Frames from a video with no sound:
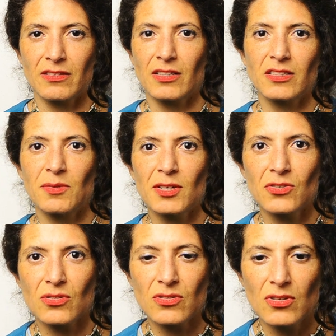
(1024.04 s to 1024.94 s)
the
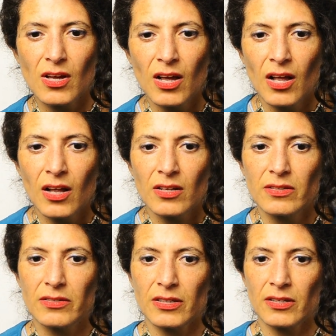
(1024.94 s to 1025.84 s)
activations.
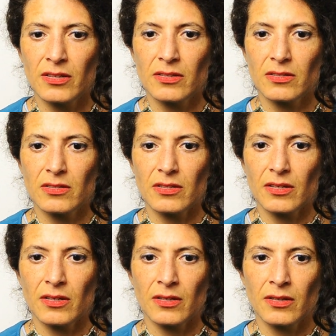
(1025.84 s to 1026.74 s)
This
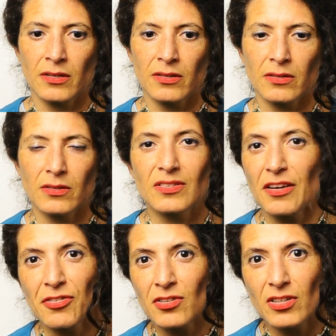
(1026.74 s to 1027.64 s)
is
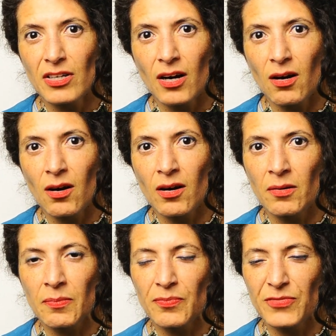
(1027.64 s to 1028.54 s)
definitely
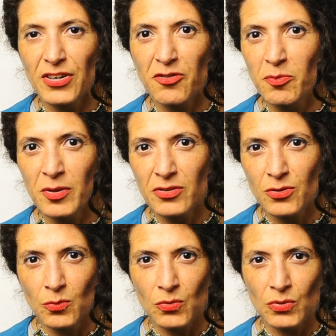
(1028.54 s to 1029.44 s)
a deaf
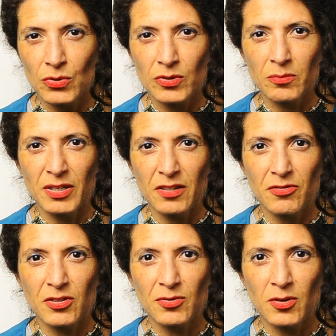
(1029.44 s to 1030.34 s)
person would
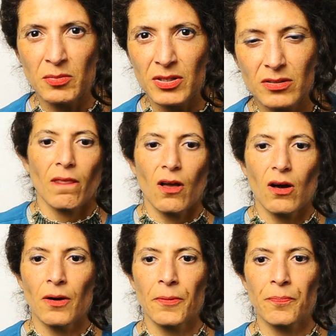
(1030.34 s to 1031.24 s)
benefit from it.
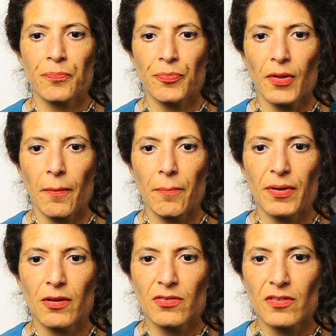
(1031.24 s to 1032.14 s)

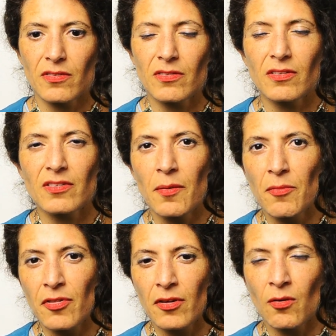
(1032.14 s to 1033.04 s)
Because it's the same
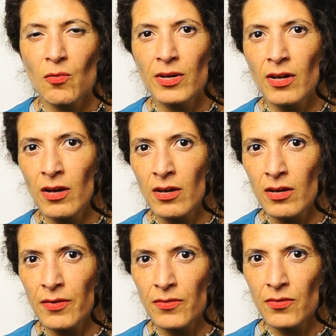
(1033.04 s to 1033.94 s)
thing when
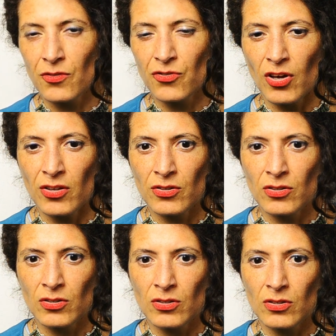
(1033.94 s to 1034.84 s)
I
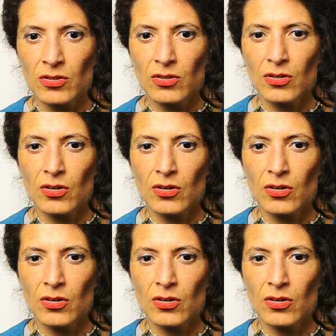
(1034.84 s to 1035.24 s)
channel